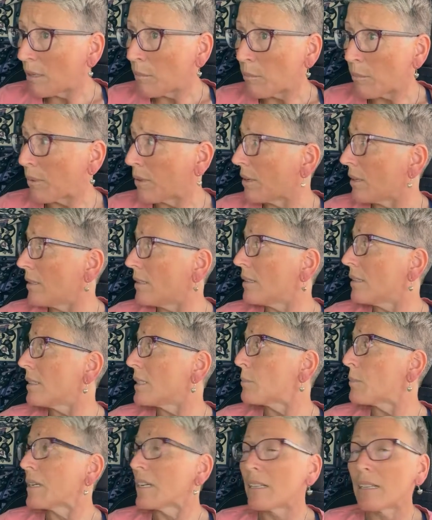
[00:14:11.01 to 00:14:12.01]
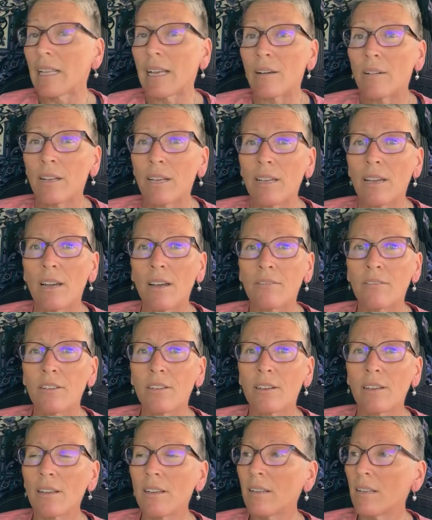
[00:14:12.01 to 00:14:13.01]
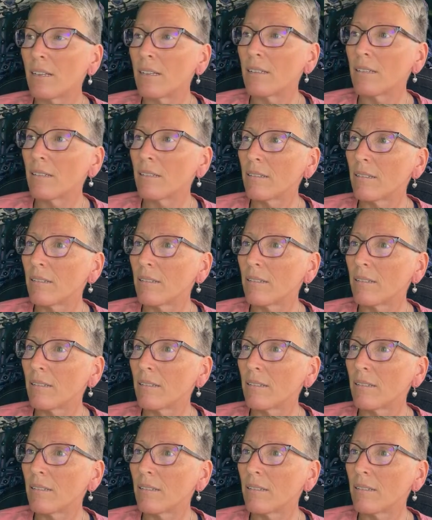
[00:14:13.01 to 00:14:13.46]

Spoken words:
but it's been cloudy off and on, and